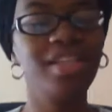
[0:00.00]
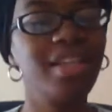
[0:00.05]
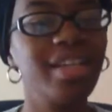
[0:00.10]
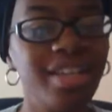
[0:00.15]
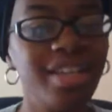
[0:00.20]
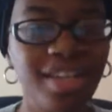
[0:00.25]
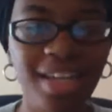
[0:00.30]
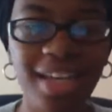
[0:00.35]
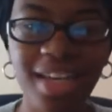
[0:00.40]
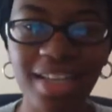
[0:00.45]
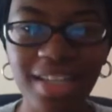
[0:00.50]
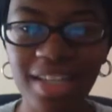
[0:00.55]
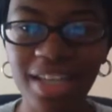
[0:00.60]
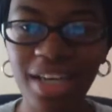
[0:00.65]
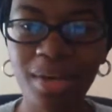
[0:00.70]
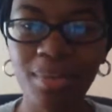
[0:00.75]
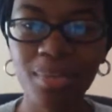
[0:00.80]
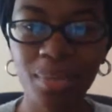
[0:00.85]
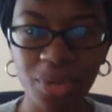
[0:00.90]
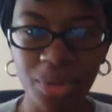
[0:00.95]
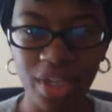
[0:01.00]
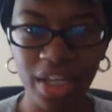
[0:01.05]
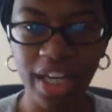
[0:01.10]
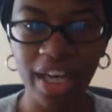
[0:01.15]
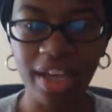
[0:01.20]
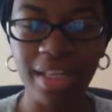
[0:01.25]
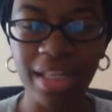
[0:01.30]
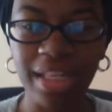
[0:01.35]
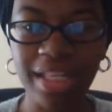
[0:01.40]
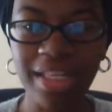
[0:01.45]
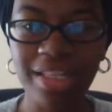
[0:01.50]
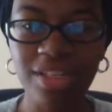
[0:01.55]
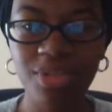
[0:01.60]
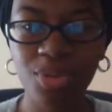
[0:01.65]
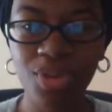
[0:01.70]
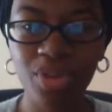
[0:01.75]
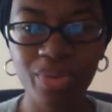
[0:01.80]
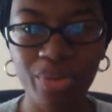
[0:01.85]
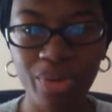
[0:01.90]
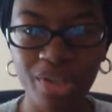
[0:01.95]
Like, honey, come on now.
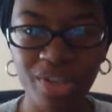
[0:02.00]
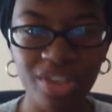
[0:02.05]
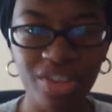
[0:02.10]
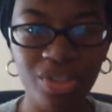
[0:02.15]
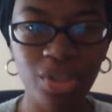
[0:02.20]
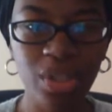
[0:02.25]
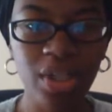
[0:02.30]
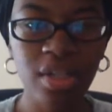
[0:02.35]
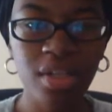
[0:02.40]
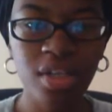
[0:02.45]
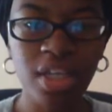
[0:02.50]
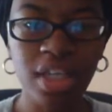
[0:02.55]
Let's be real.